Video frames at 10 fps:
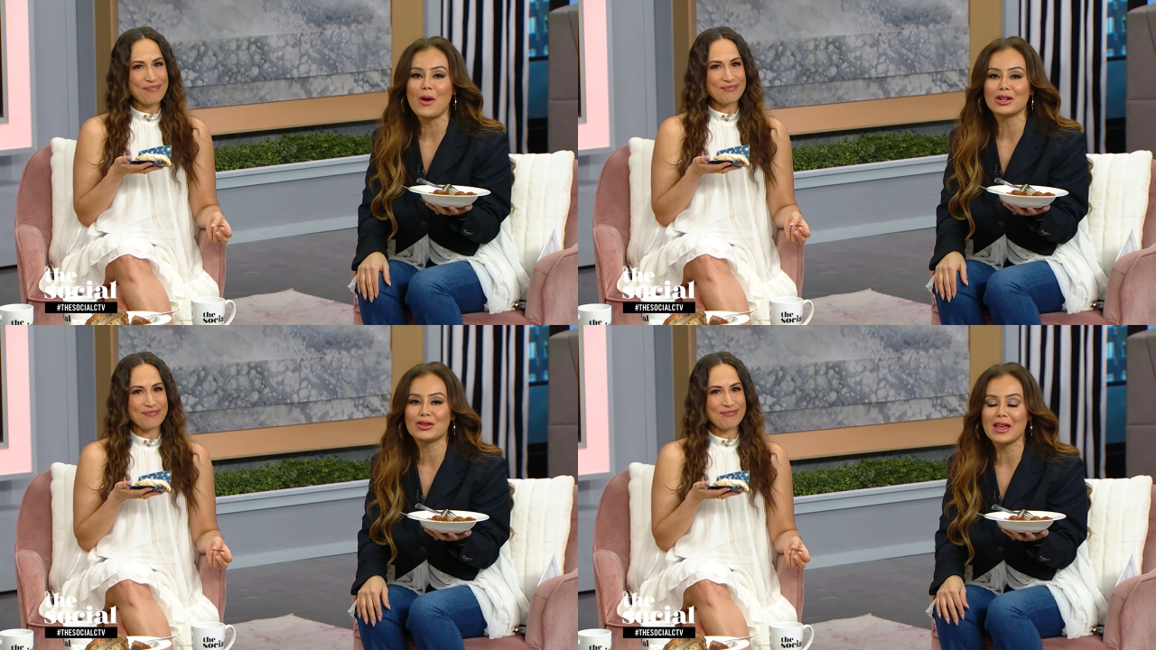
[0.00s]

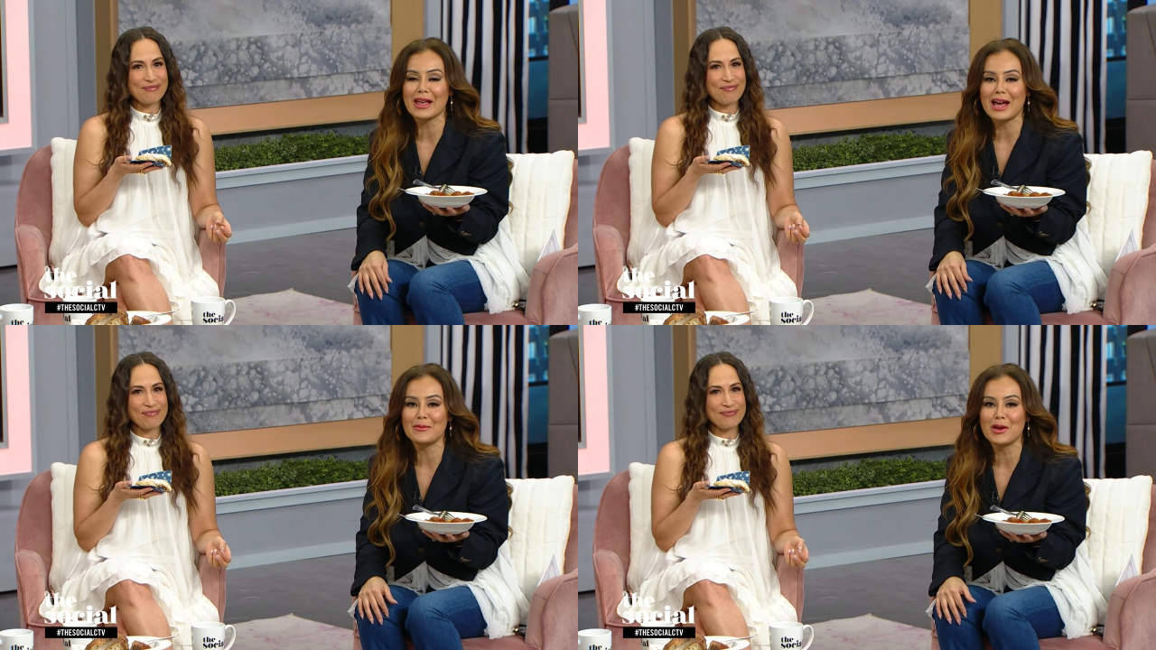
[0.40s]
Speaker 1: to watch the
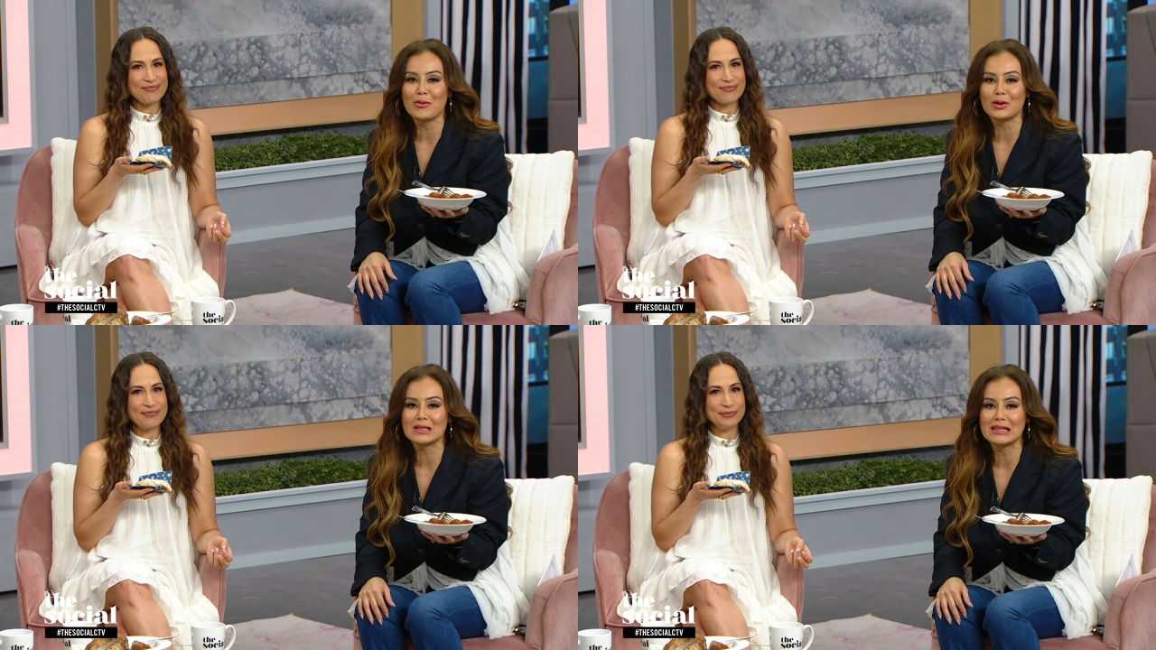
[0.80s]
Academy
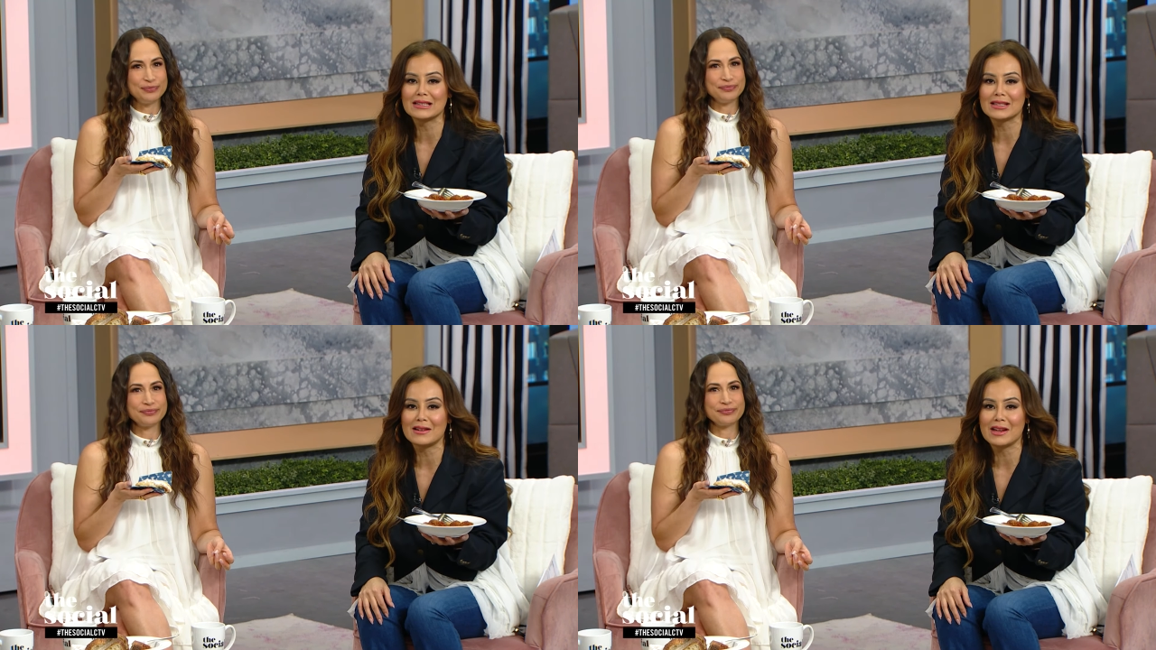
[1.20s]
Awards
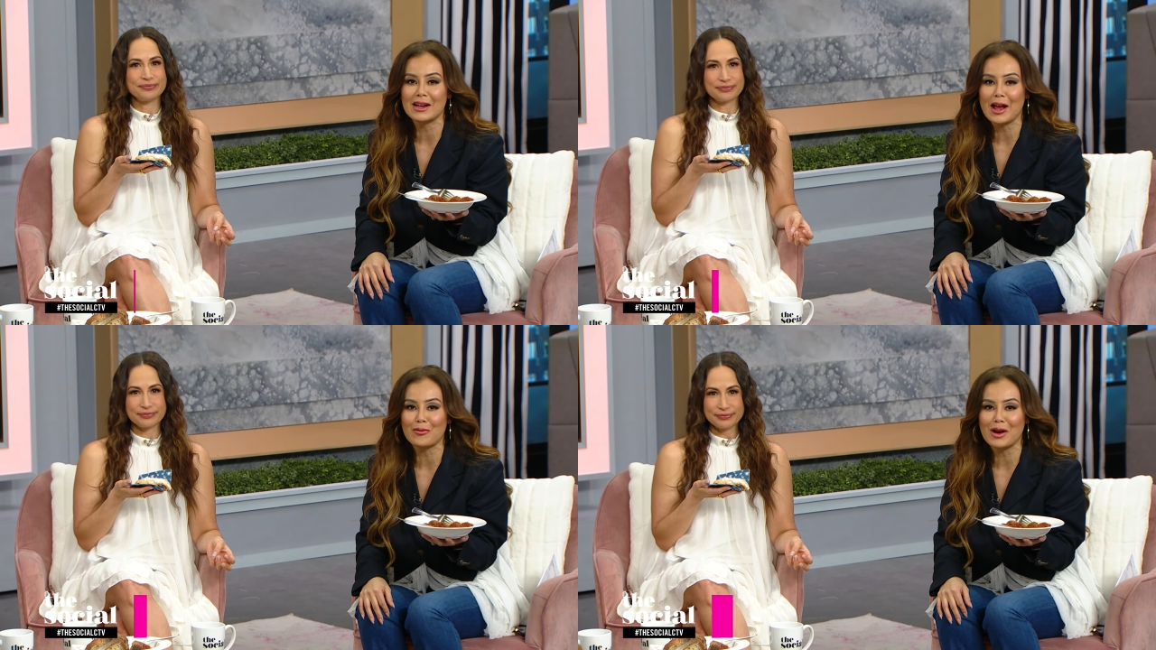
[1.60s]
this
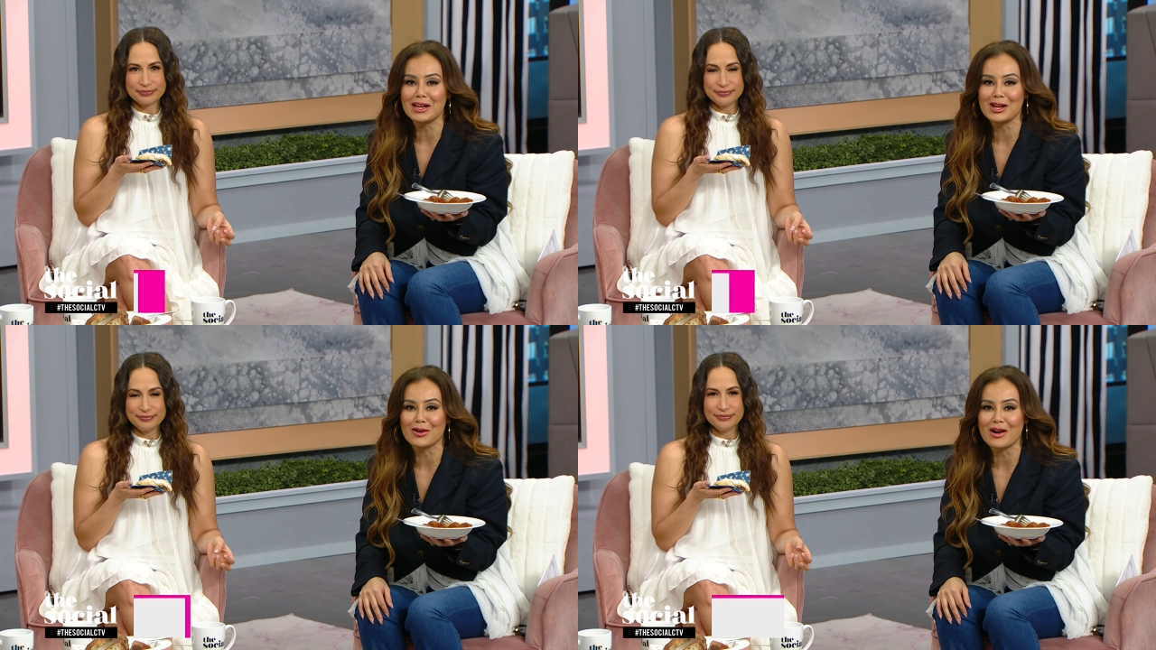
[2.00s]
Sunday night
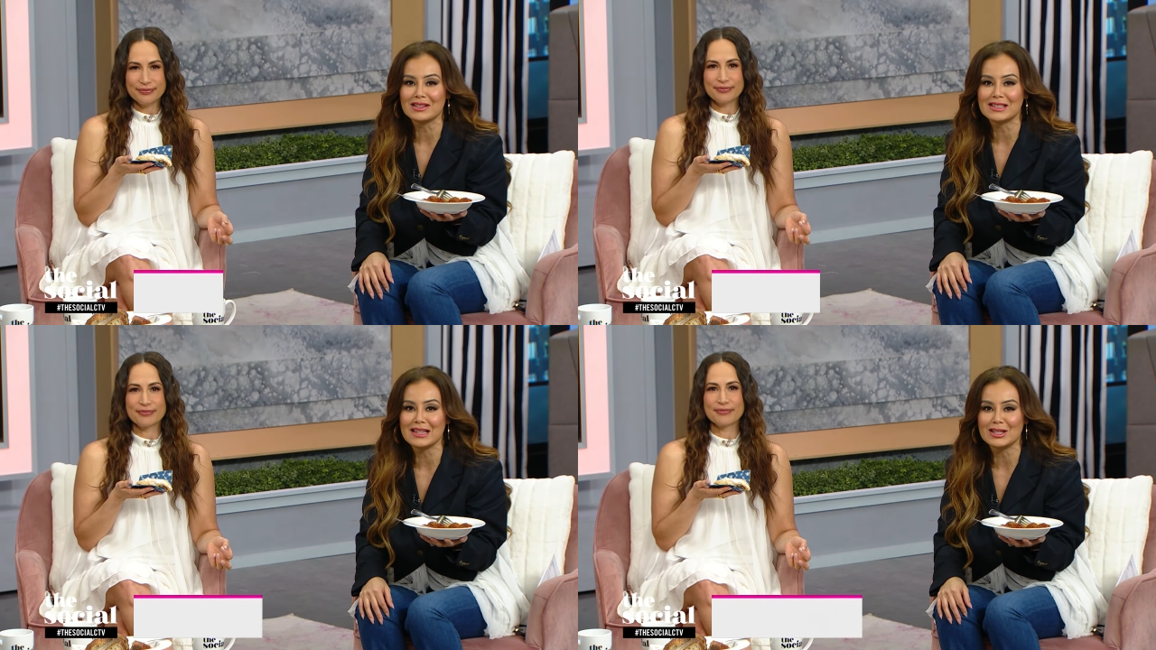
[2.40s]
right here
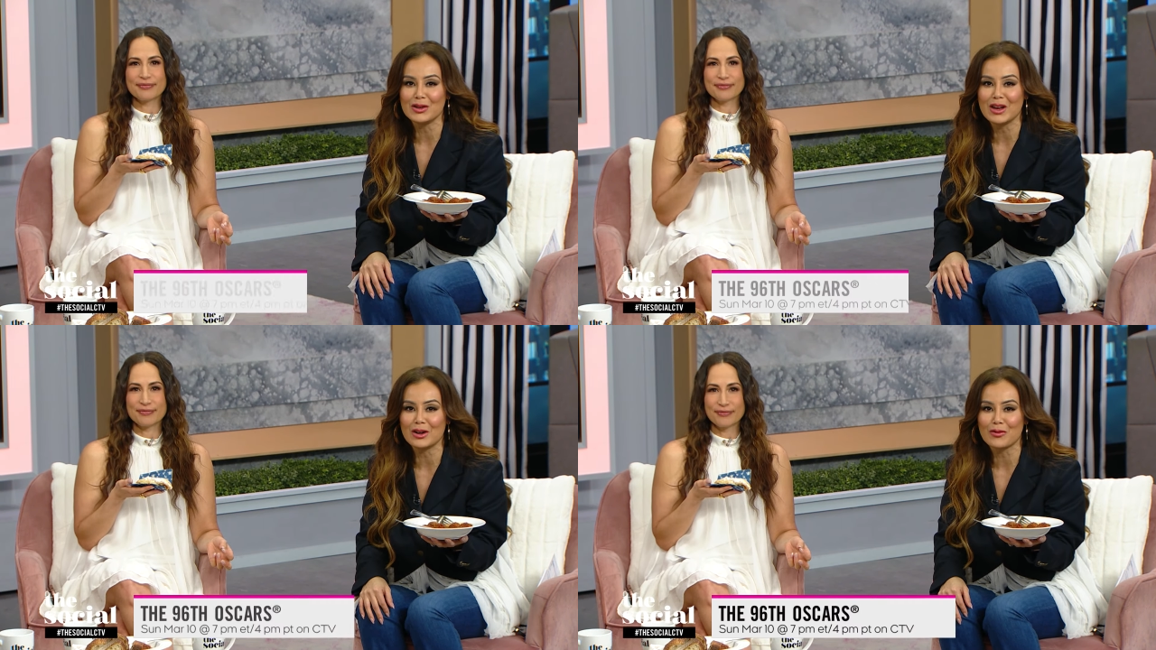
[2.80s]
on C
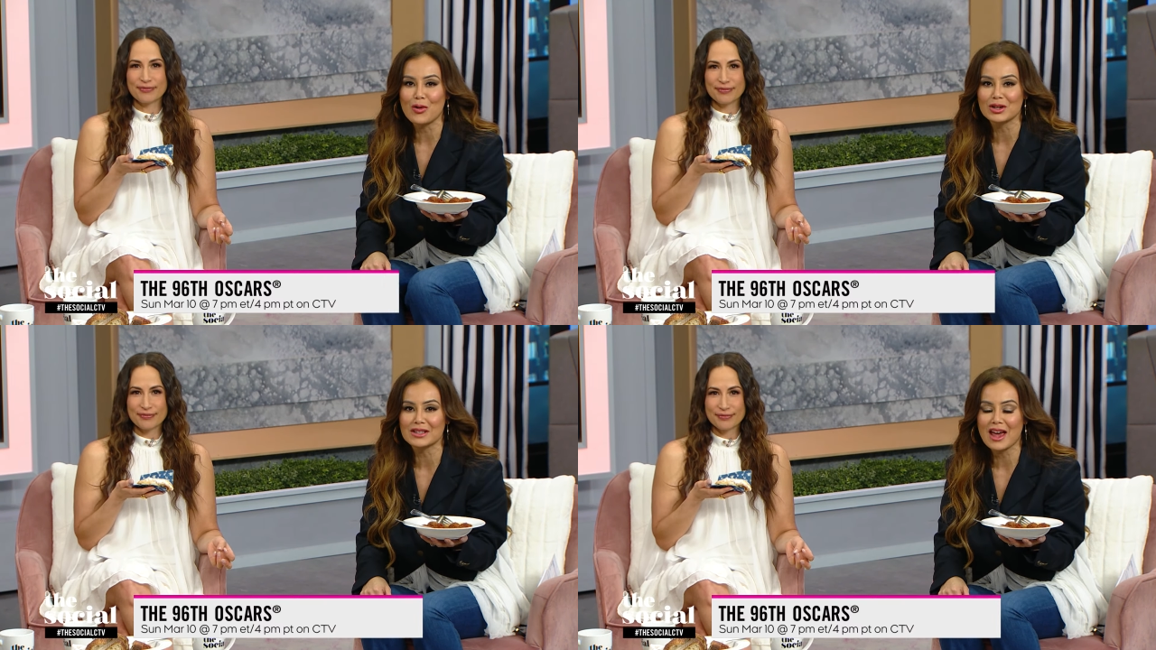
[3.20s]
T V. And, of
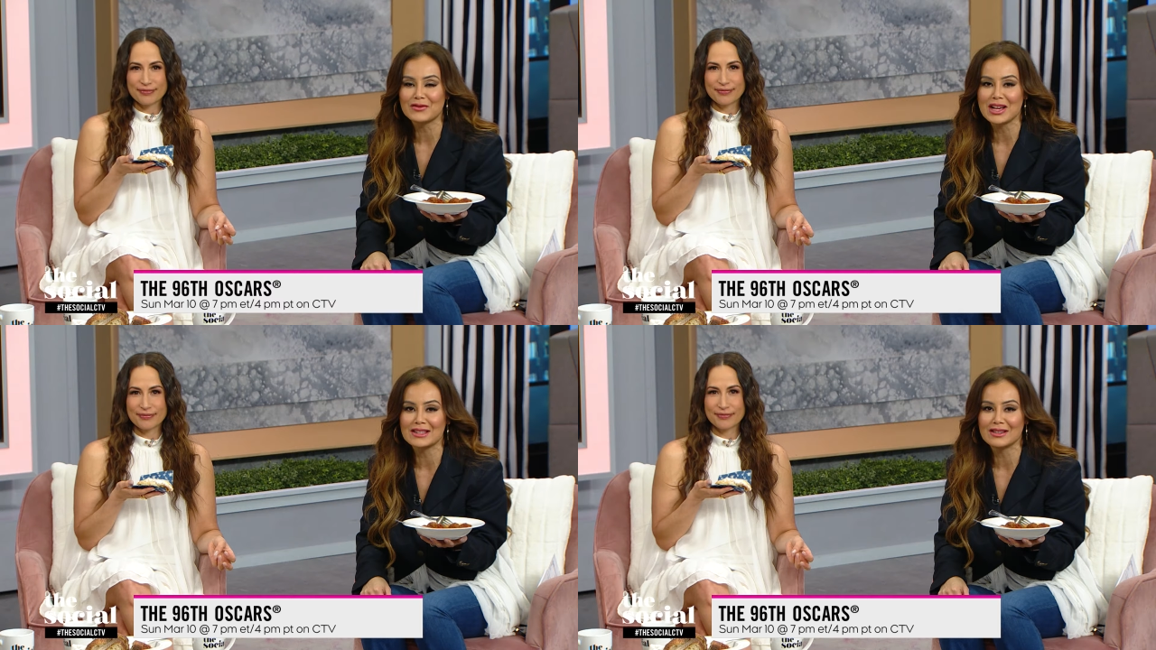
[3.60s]
course,
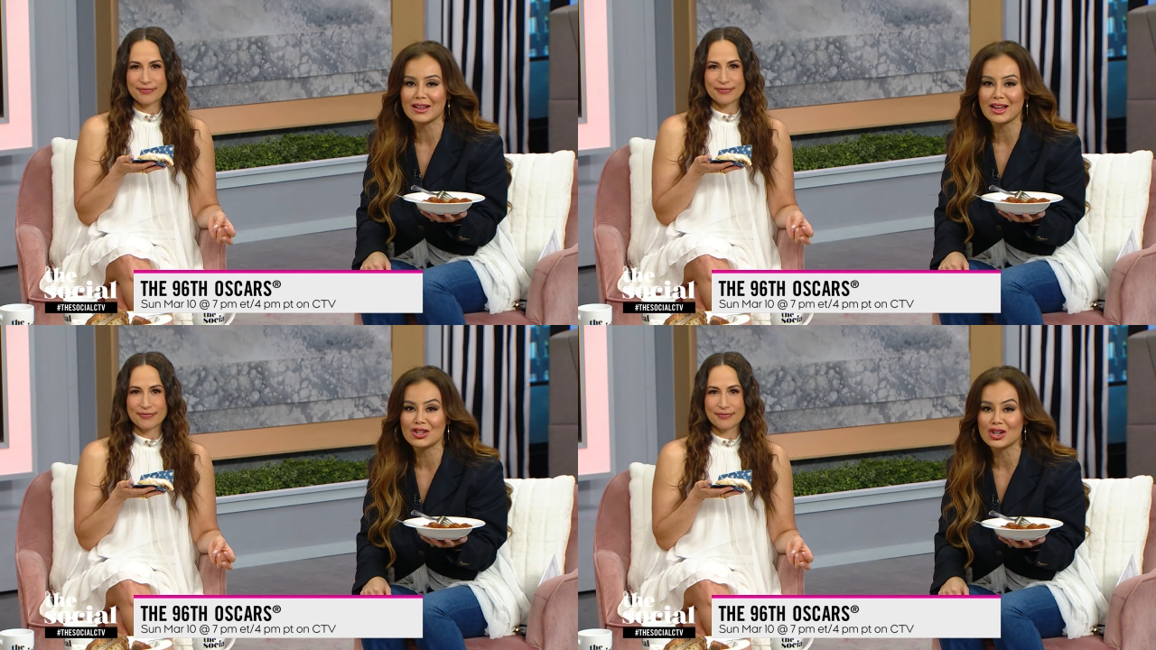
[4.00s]
Kaftans
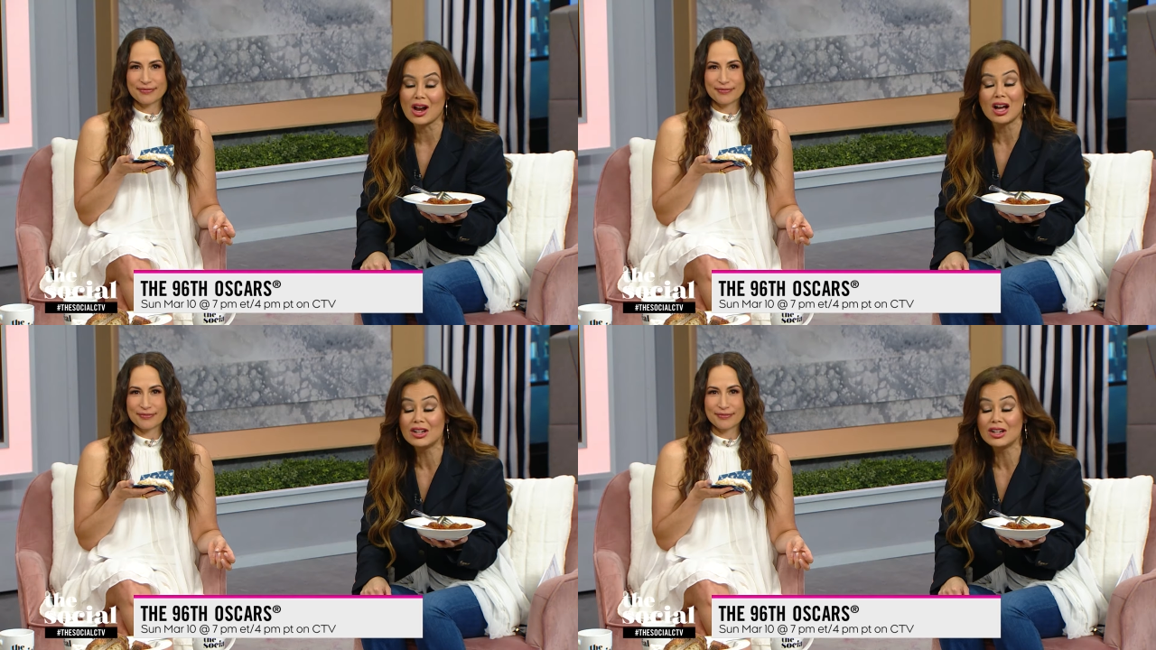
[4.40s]
in the Kitchen.